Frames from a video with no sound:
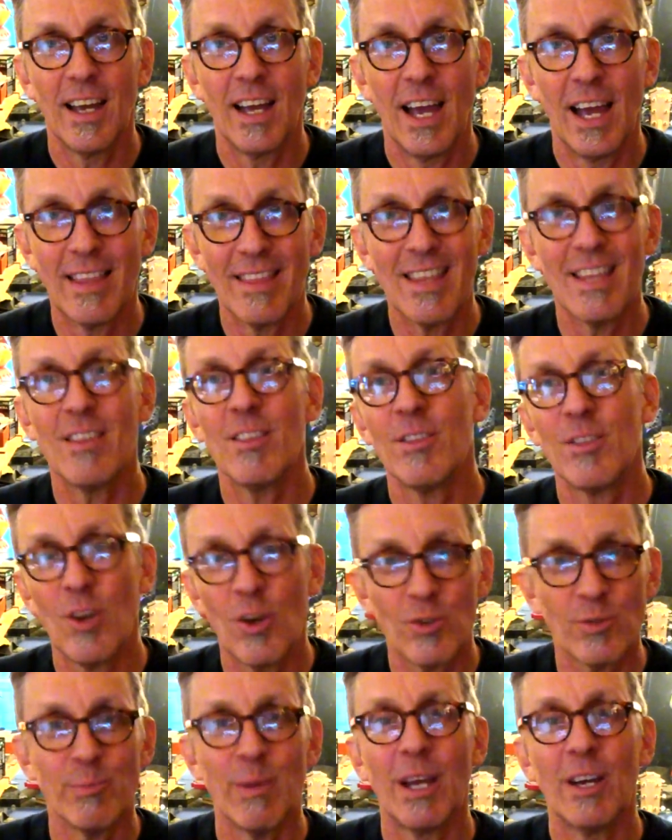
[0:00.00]
then
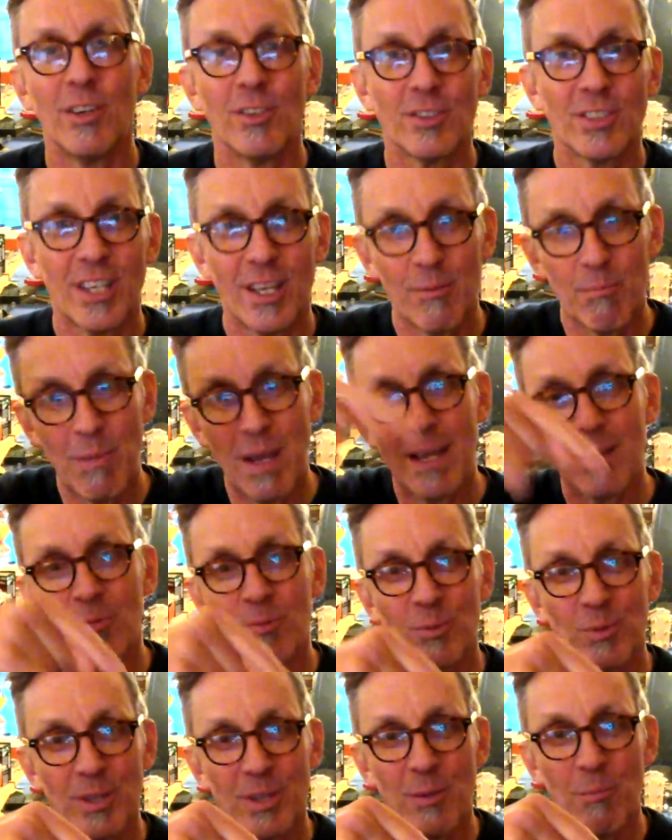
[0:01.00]
those males can mate
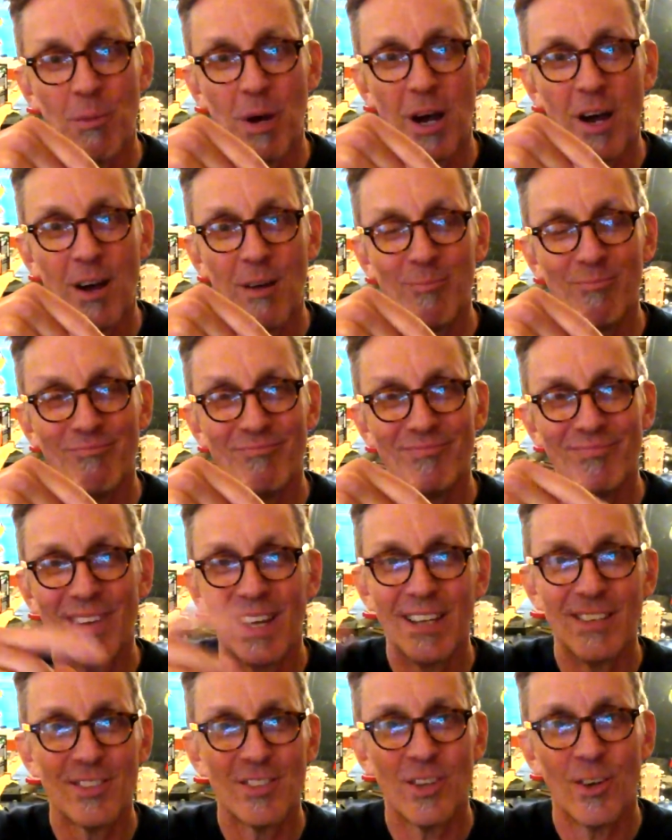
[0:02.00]
with the mom,
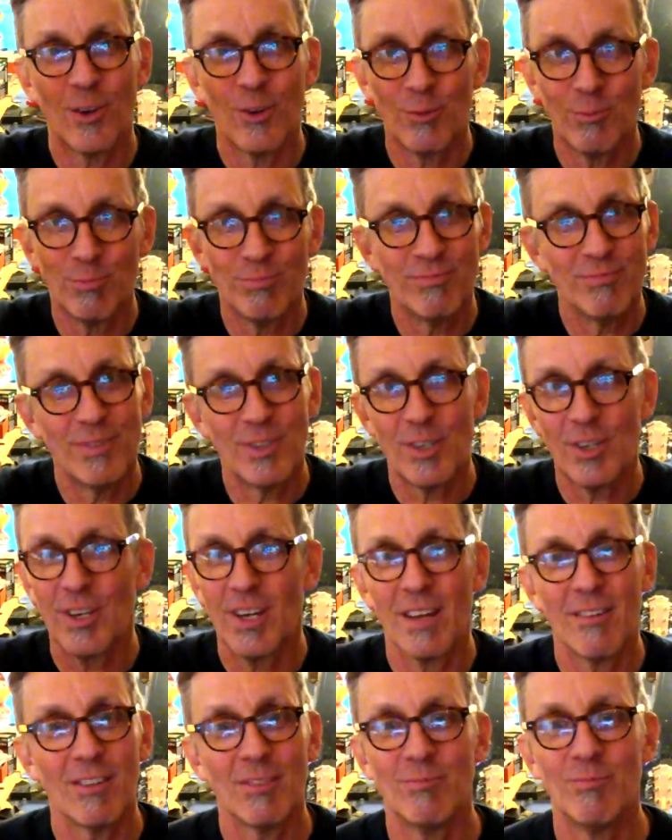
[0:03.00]
and so you can
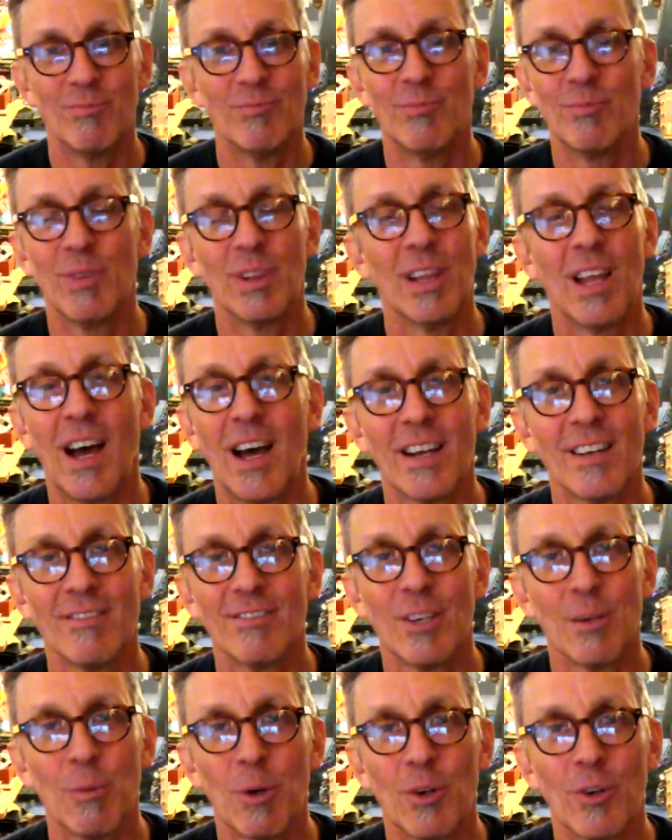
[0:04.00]
have a lot
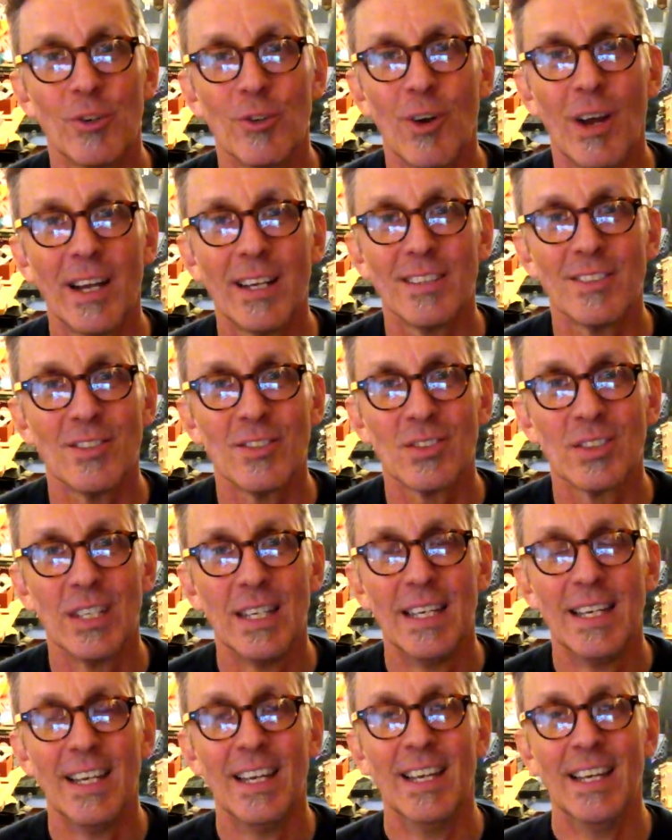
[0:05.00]
of Komodo dragons.
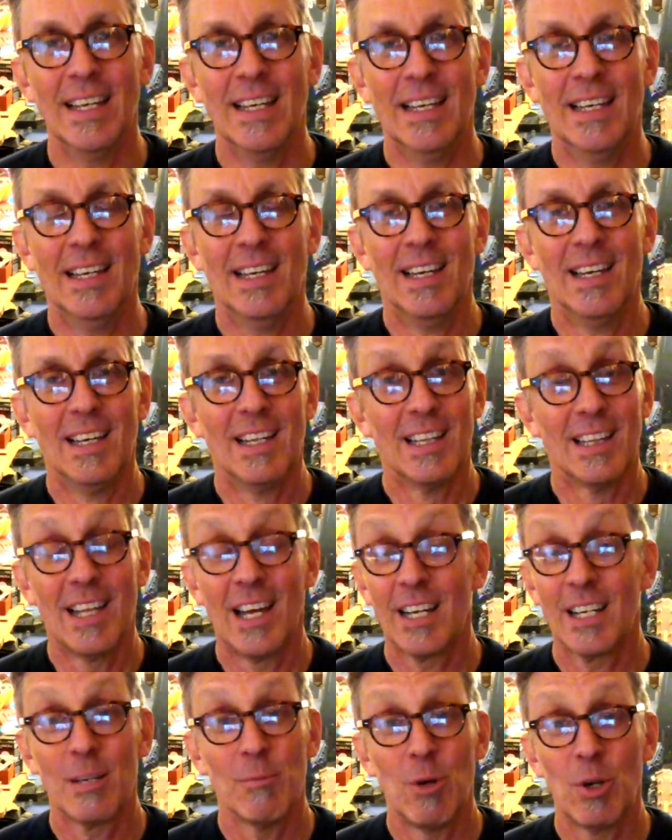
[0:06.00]
A
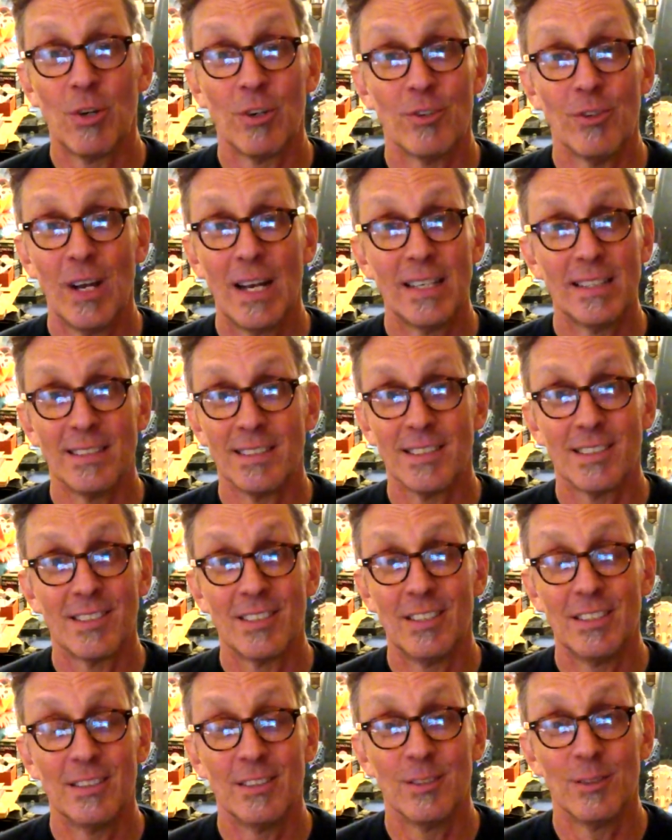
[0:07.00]
lot of Komodo
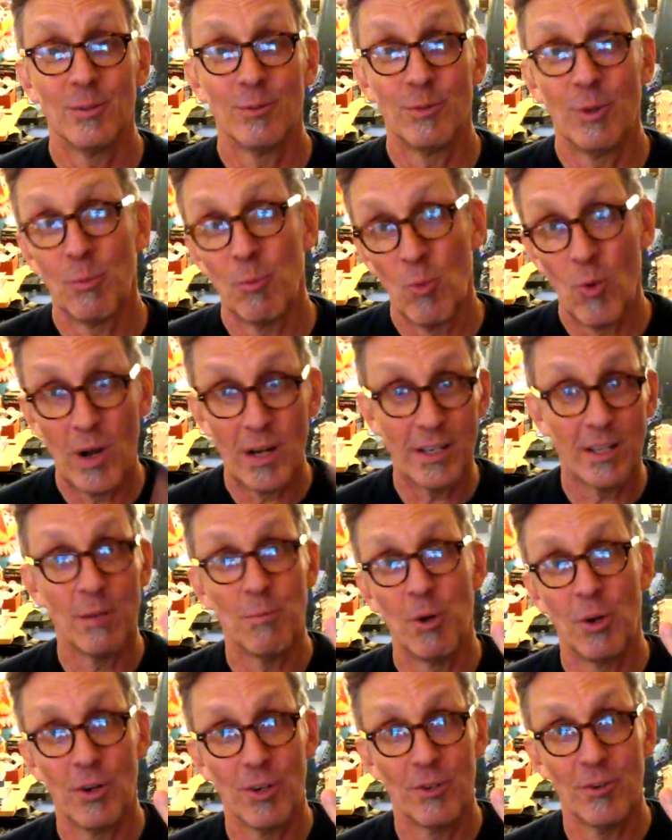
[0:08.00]
dragons from one
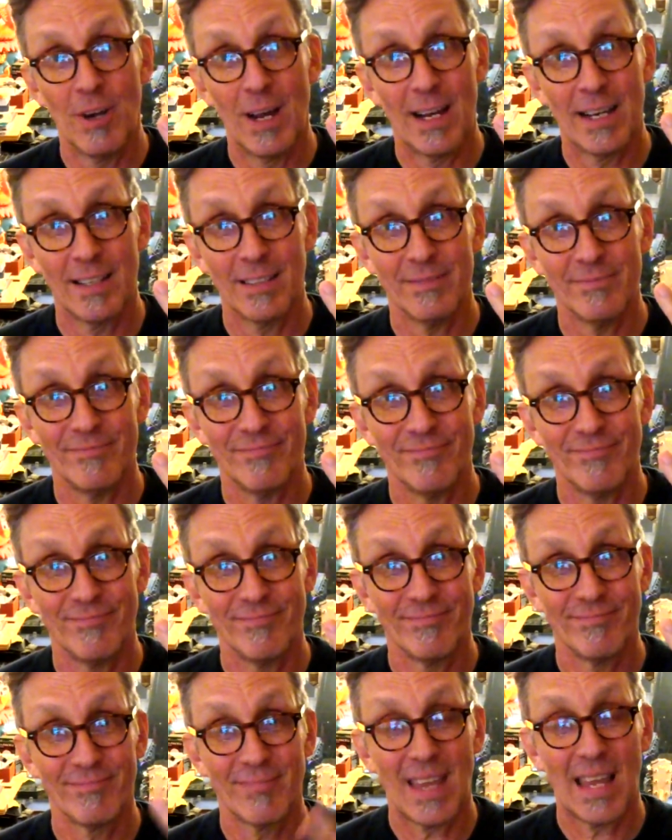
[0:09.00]
Komodo dragon.
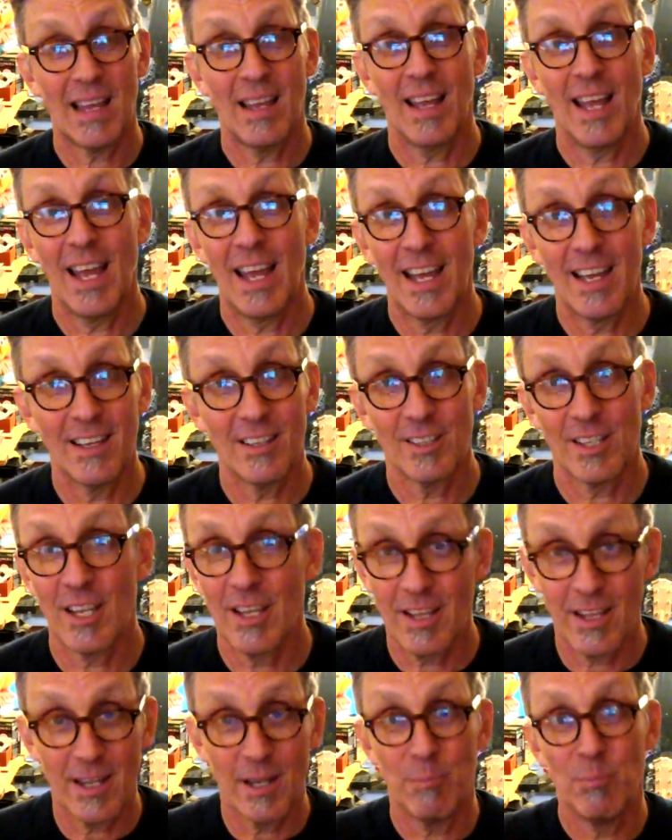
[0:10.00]

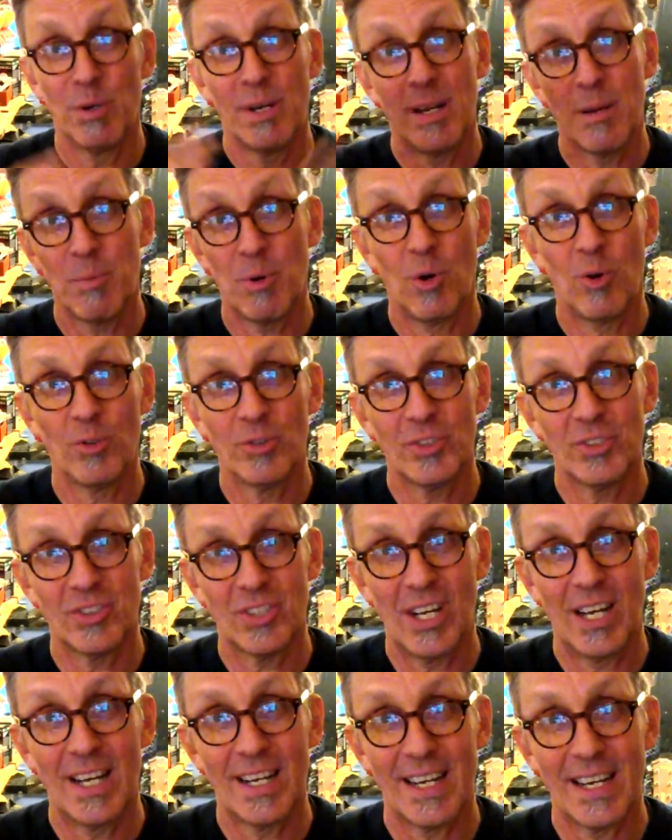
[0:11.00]
They can breed up a whole
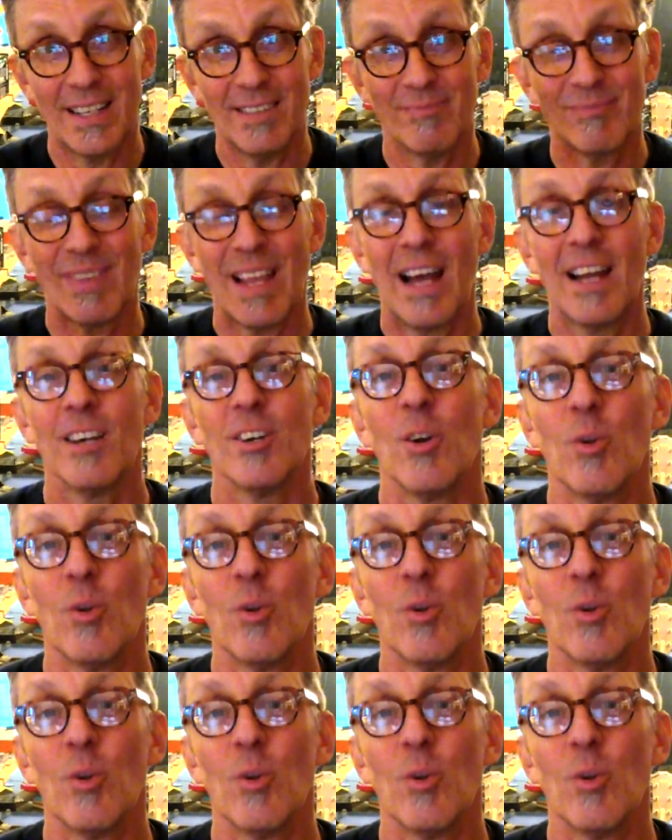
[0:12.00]
society. I don't